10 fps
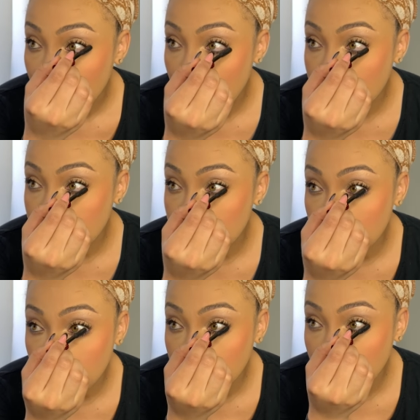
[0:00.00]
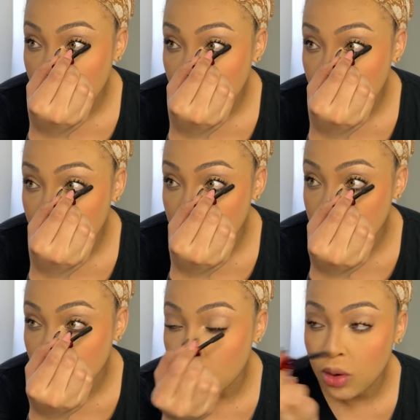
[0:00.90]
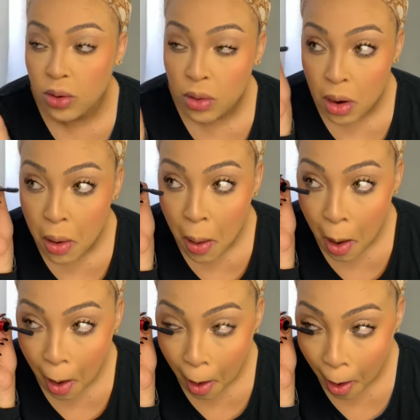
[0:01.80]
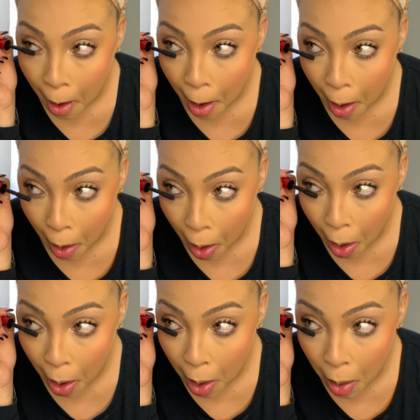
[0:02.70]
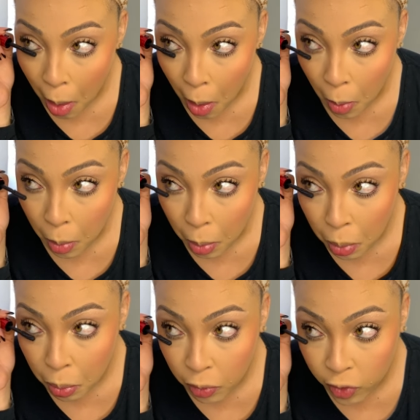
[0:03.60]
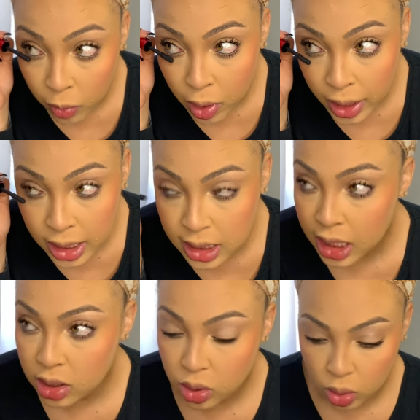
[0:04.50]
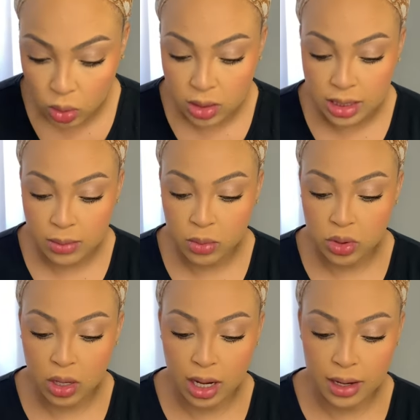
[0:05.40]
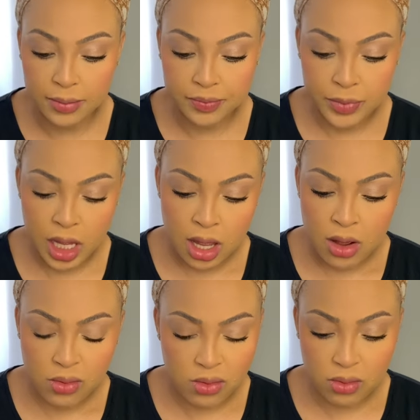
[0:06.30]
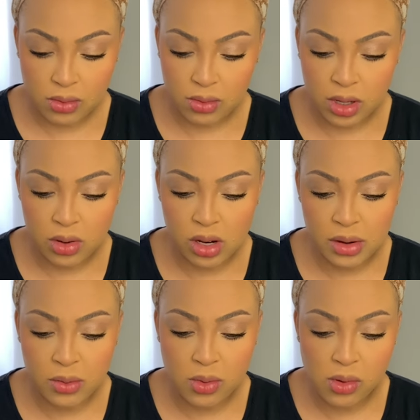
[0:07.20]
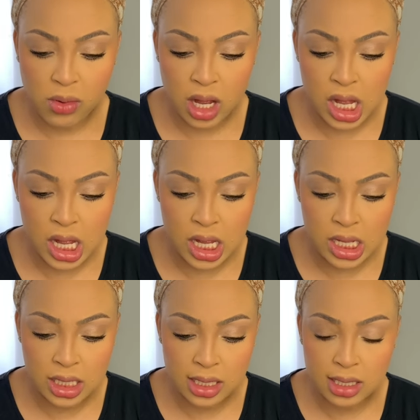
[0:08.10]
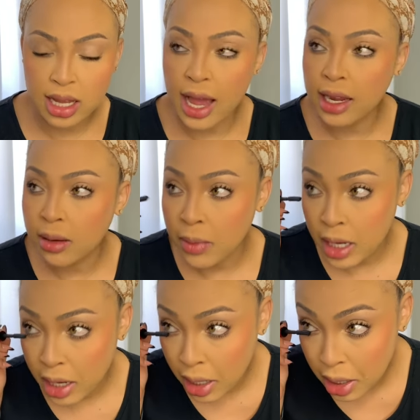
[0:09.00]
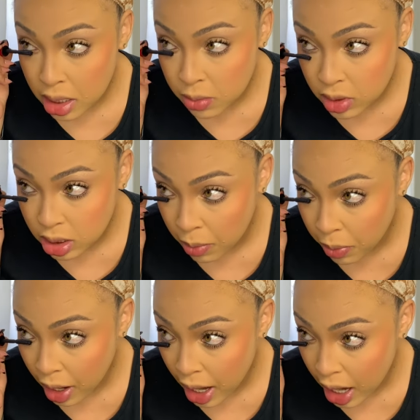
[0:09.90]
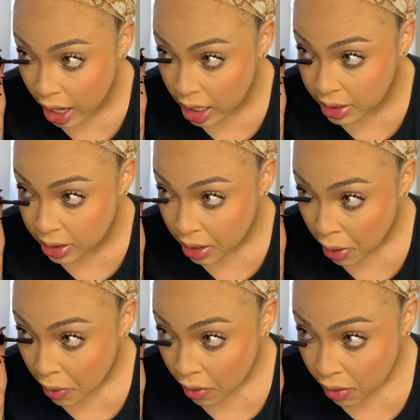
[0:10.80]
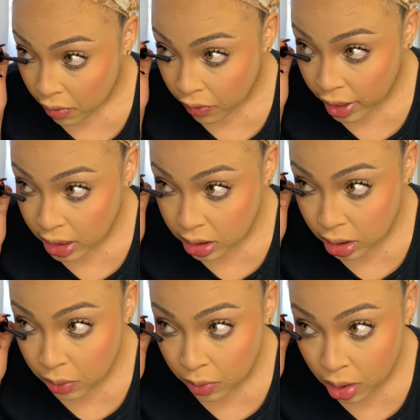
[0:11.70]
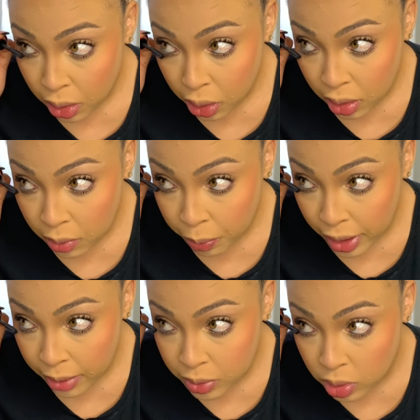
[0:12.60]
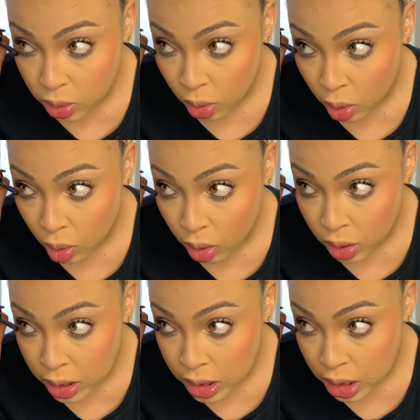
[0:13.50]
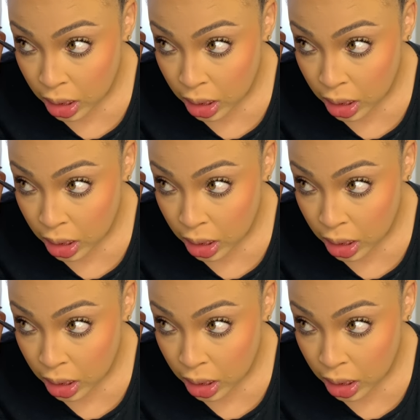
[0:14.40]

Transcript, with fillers: i was doing a runway show um for more than 10 stores in the Botswana, including Woolworths, Ackermans, Mr. Price, Fashion World, Pep Stores,